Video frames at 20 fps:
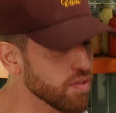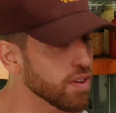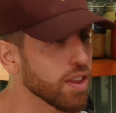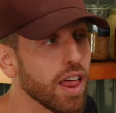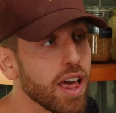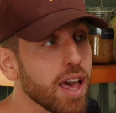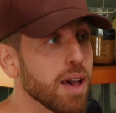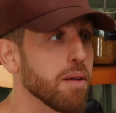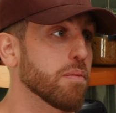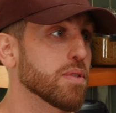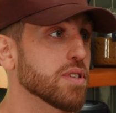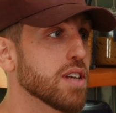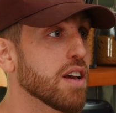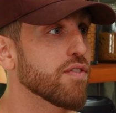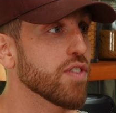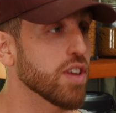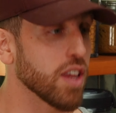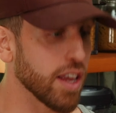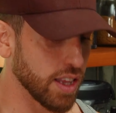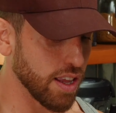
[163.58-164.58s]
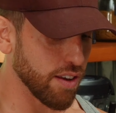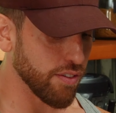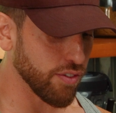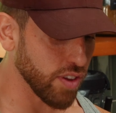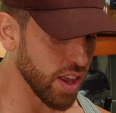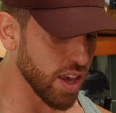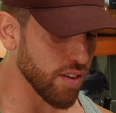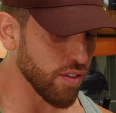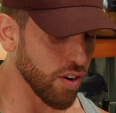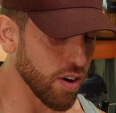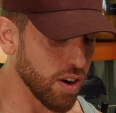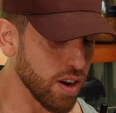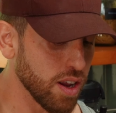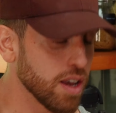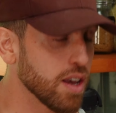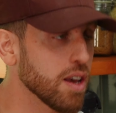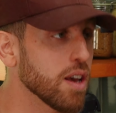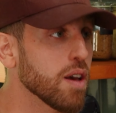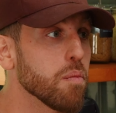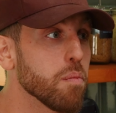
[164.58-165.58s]
and lamb because I feel like that flavor
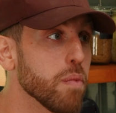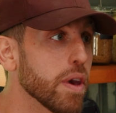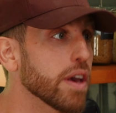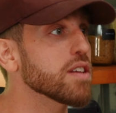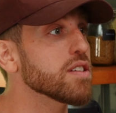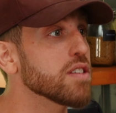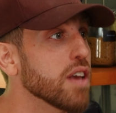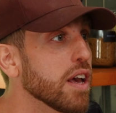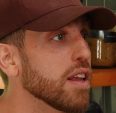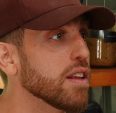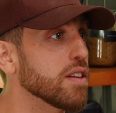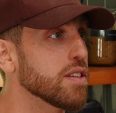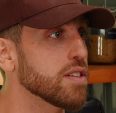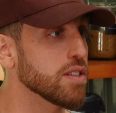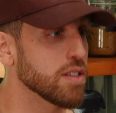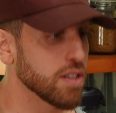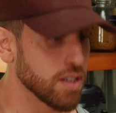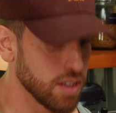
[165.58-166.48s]
makes sense